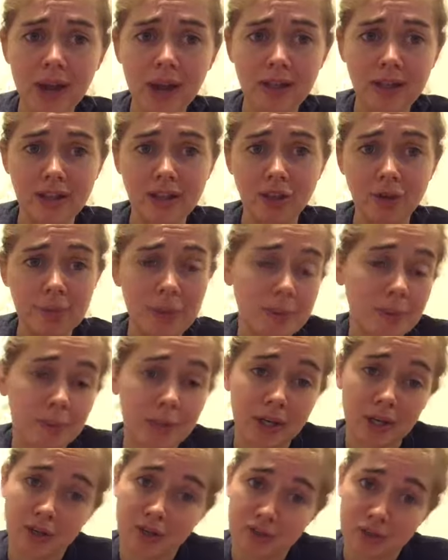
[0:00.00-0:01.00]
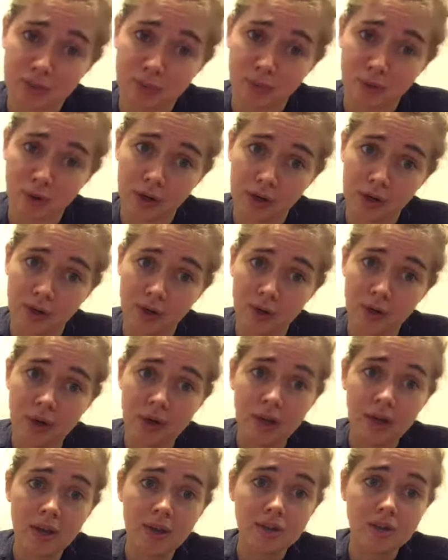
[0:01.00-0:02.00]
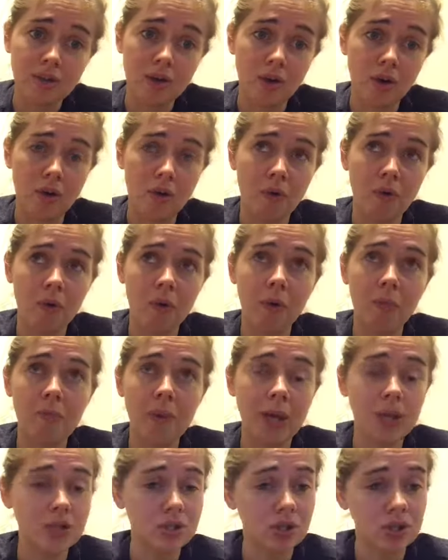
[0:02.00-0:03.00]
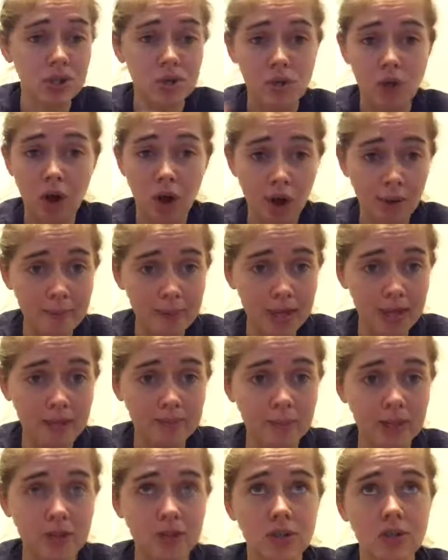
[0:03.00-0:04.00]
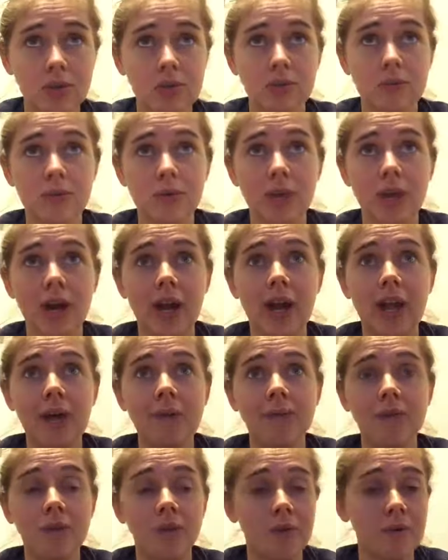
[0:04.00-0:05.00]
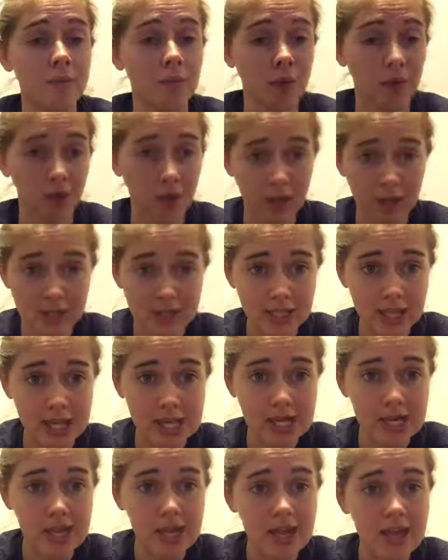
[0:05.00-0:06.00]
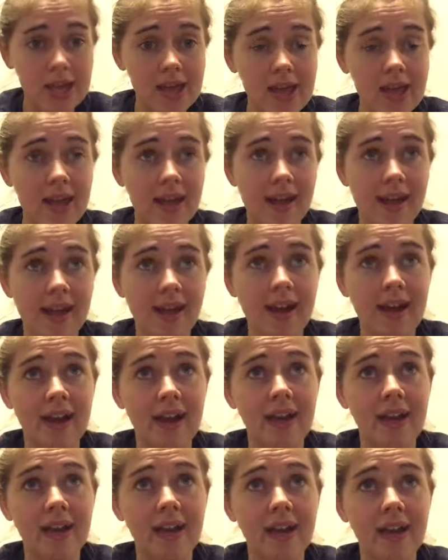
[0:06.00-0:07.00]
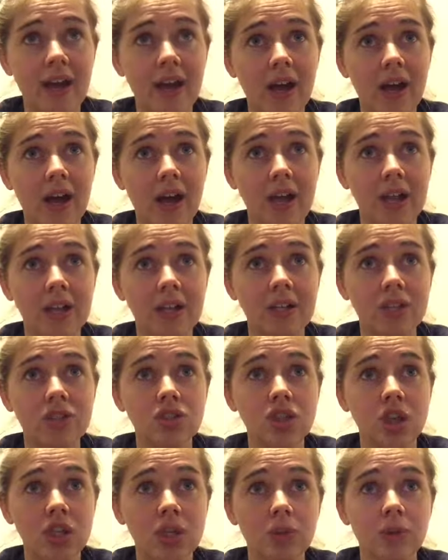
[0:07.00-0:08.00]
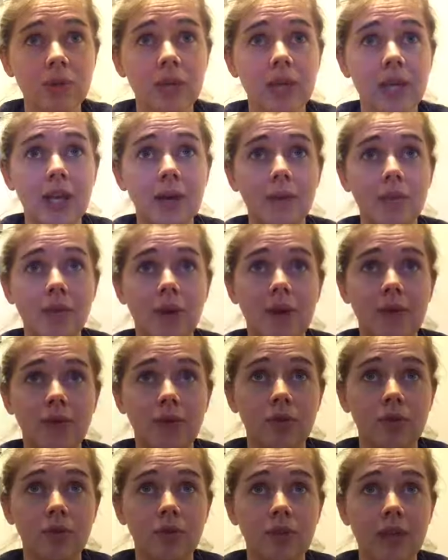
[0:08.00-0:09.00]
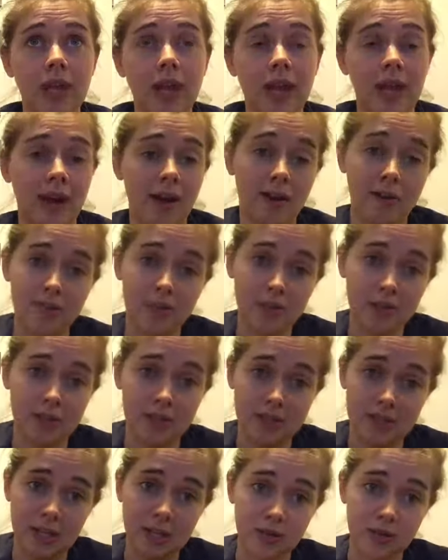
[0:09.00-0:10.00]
and that there are people here to support you. So make sure you comment, make sure you subscribe for more content. And I genuinely am grateful that I have this